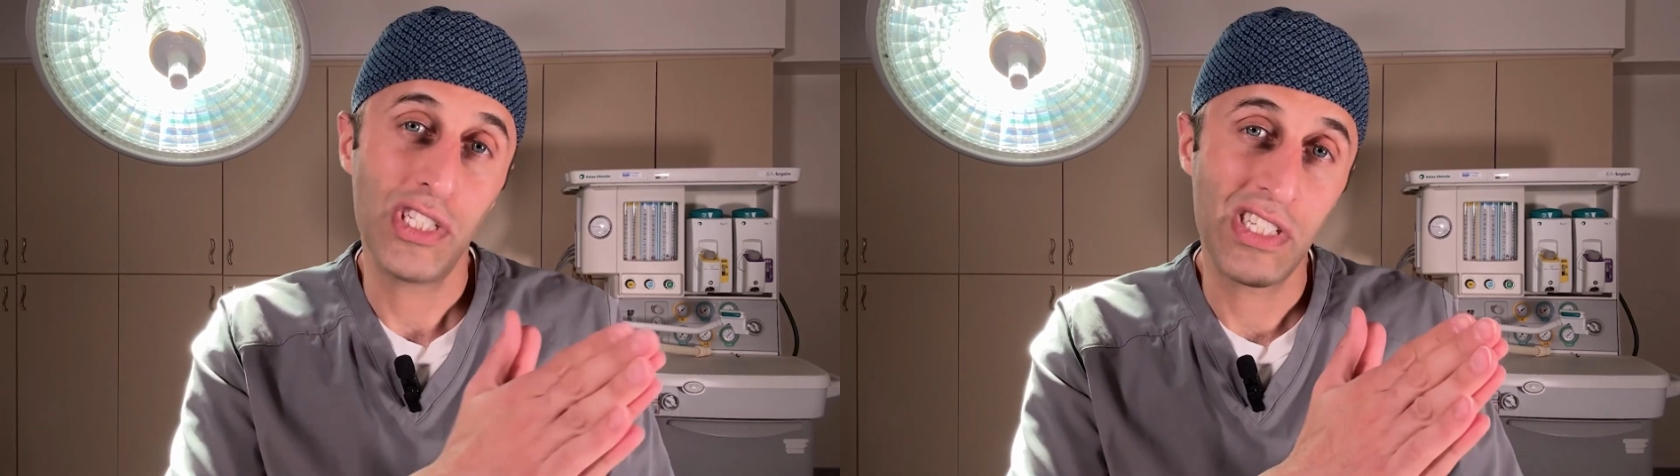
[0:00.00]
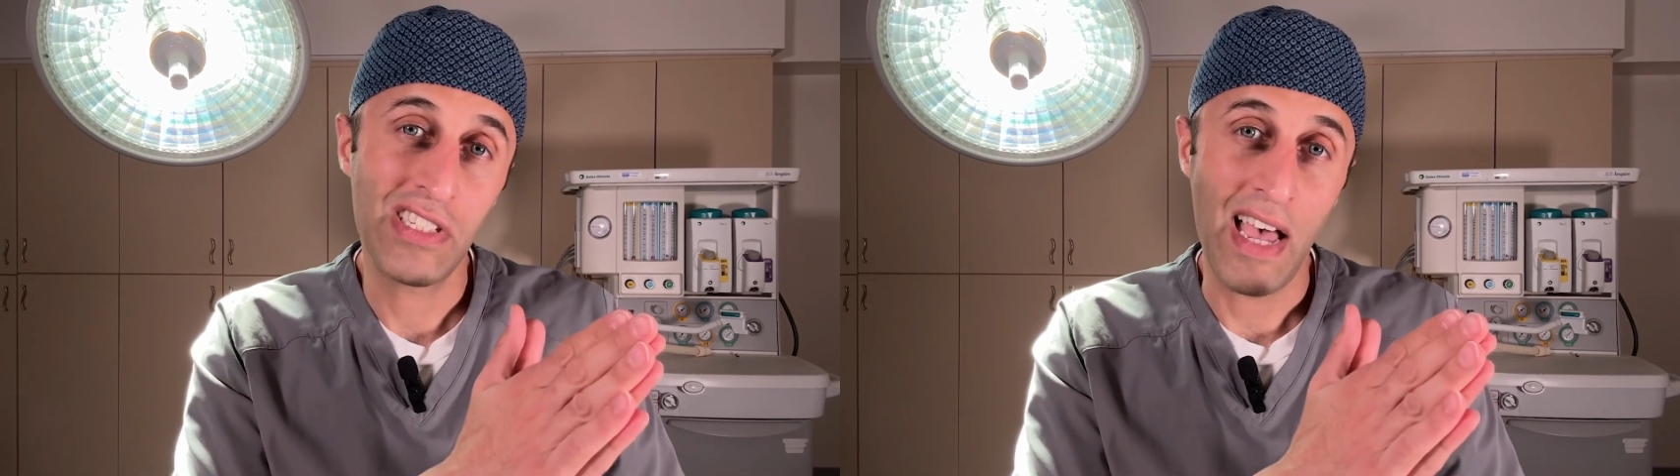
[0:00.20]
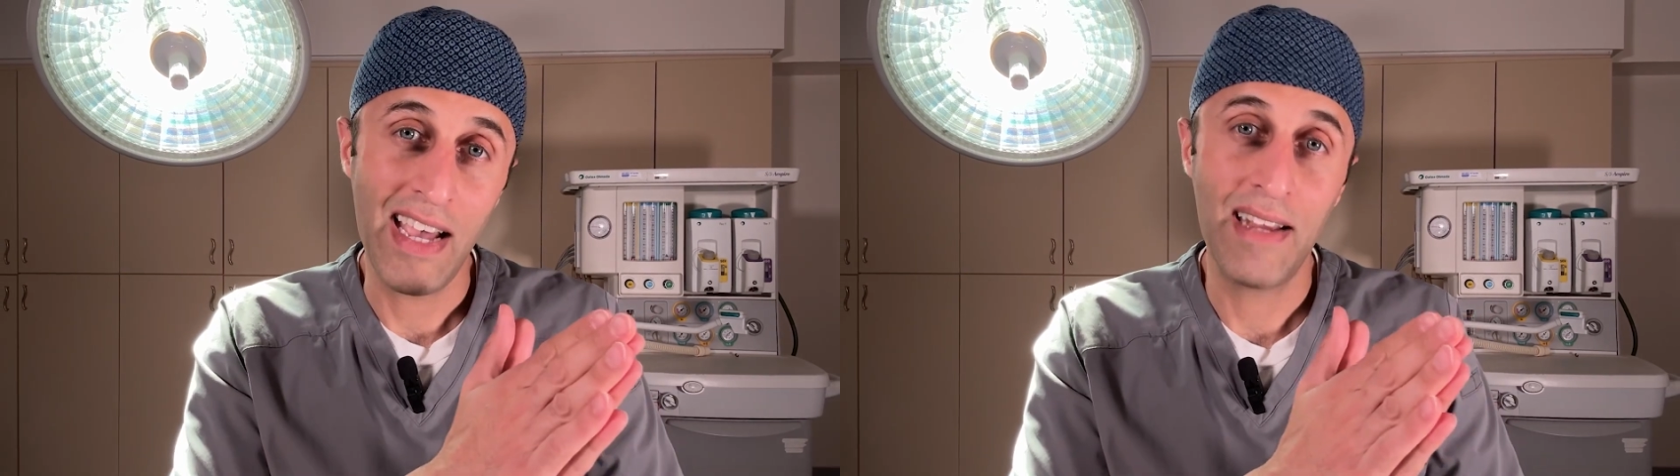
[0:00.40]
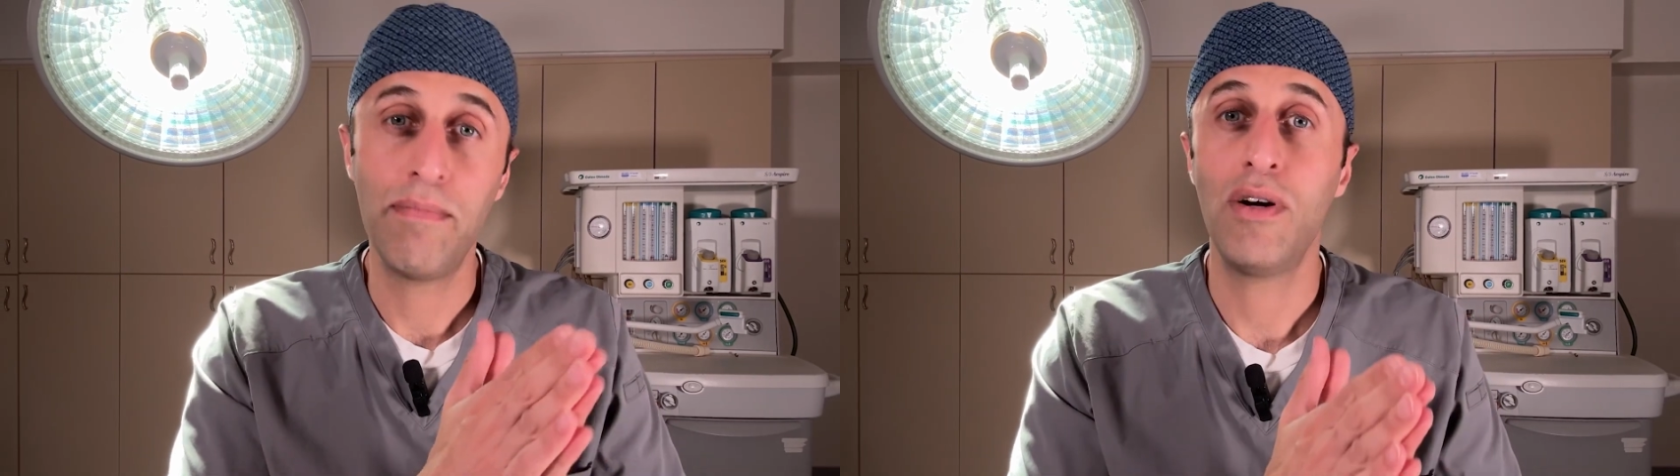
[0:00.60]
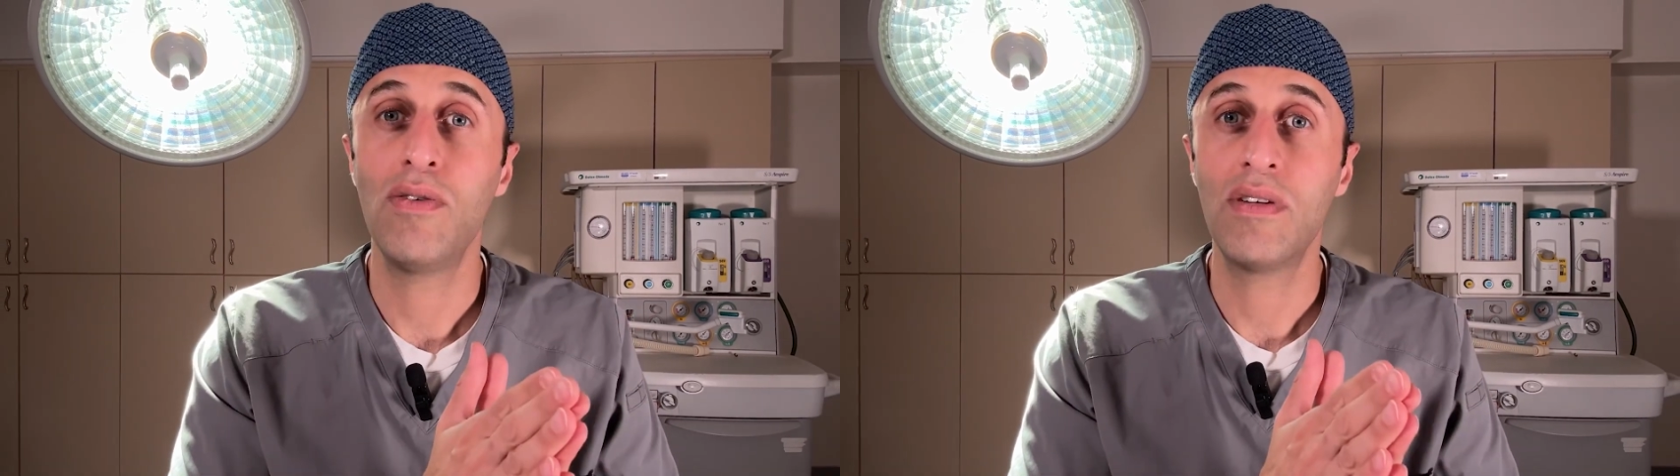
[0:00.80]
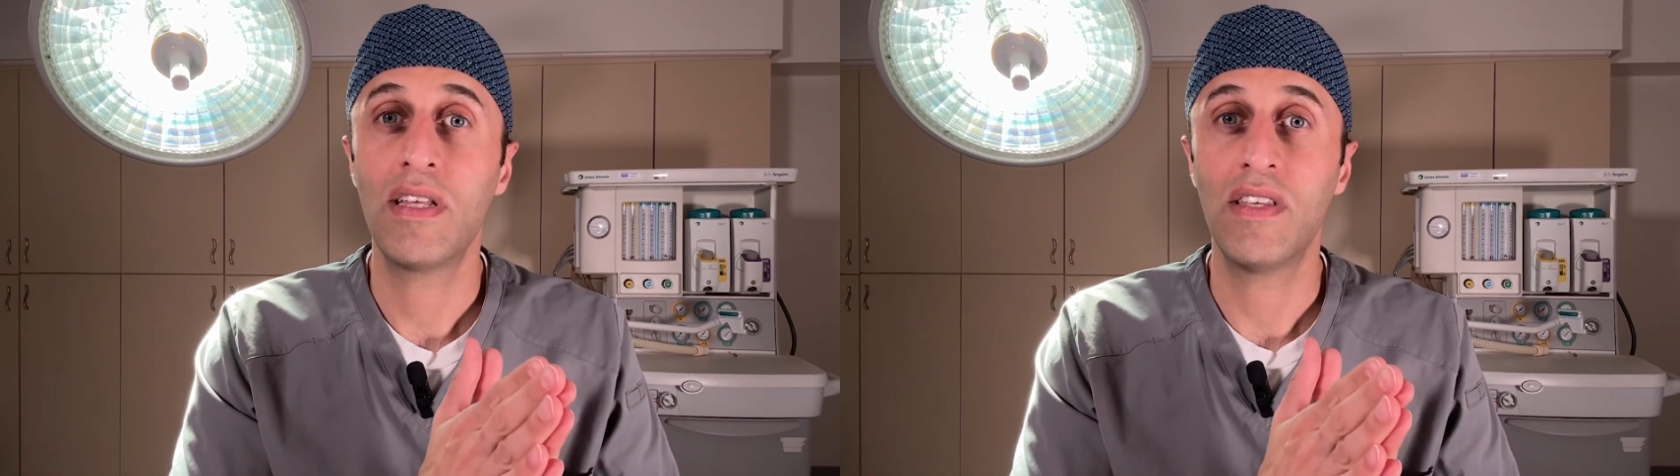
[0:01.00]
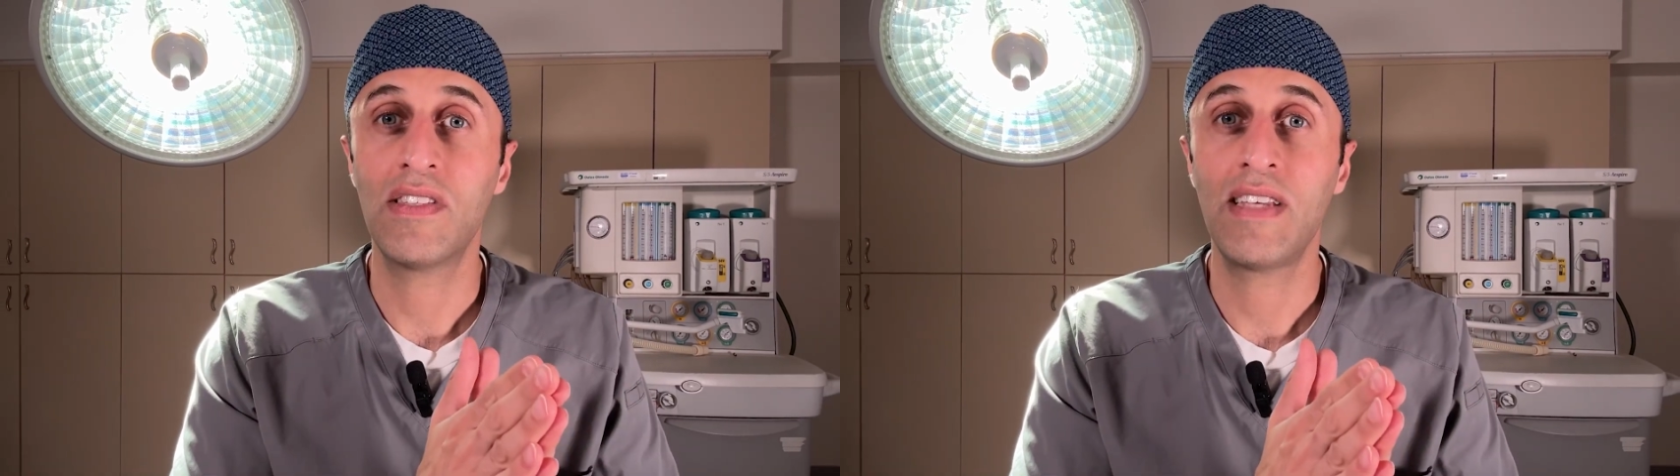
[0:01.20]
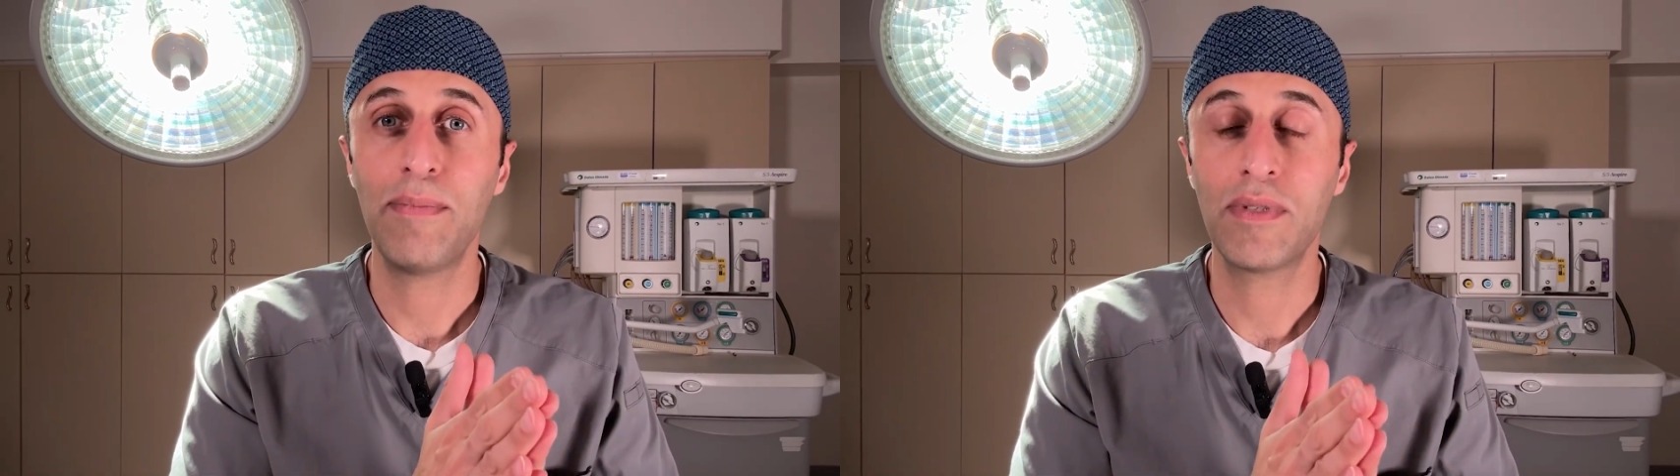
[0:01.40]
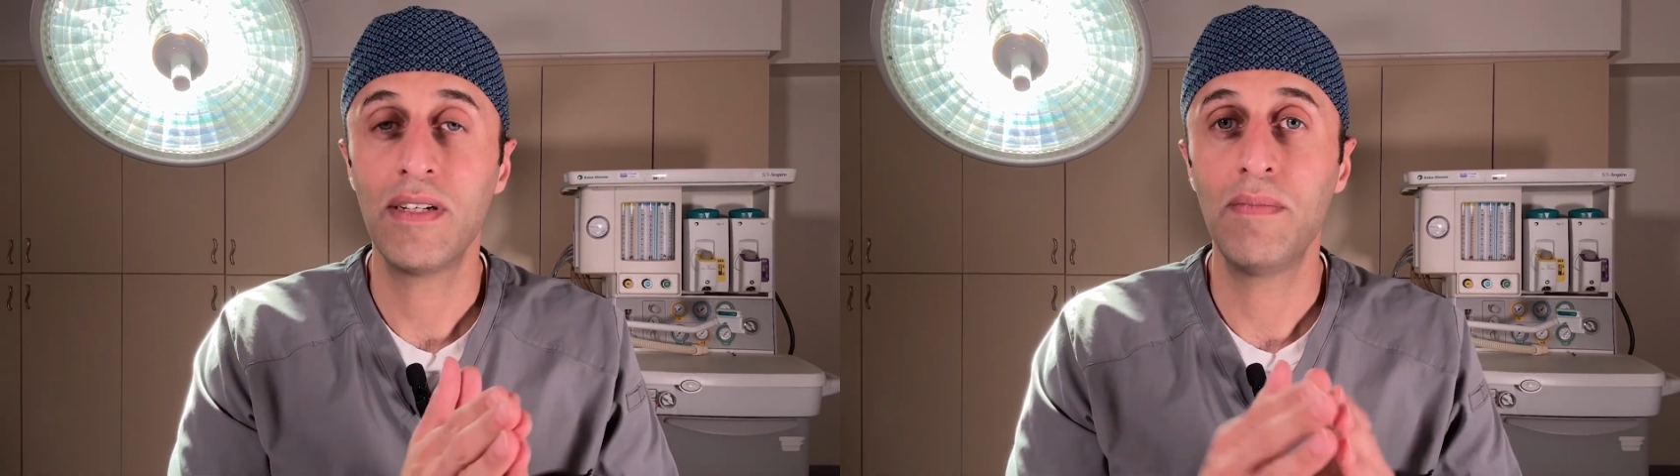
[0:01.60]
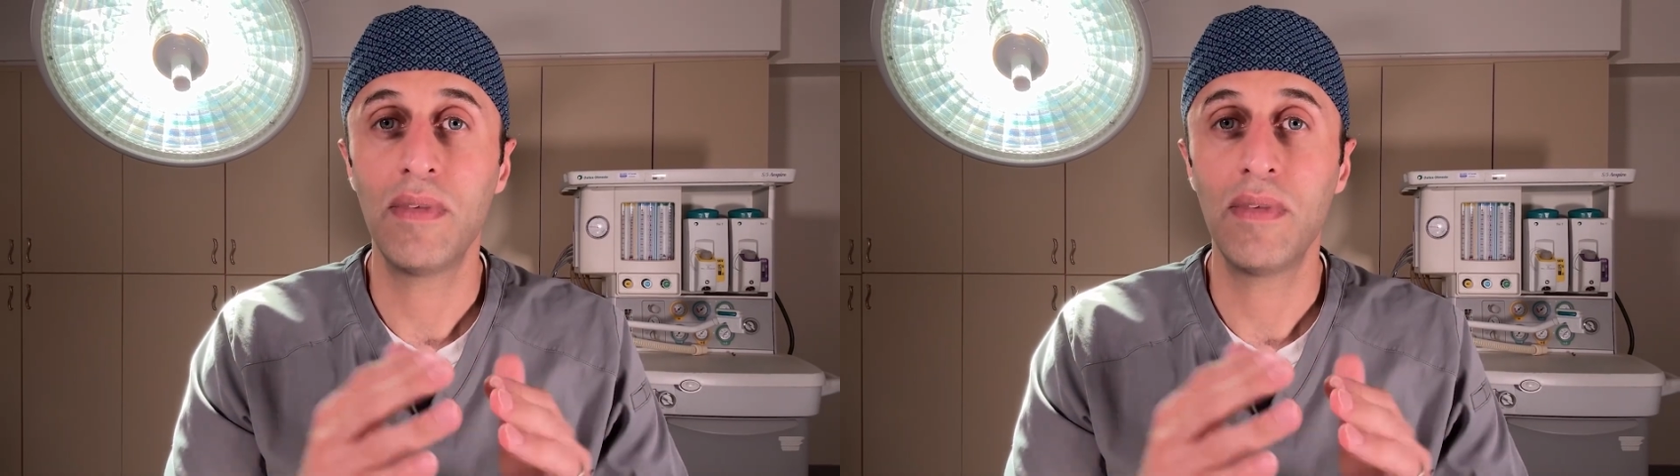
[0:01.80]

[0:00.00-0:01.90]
aside bone in the septum.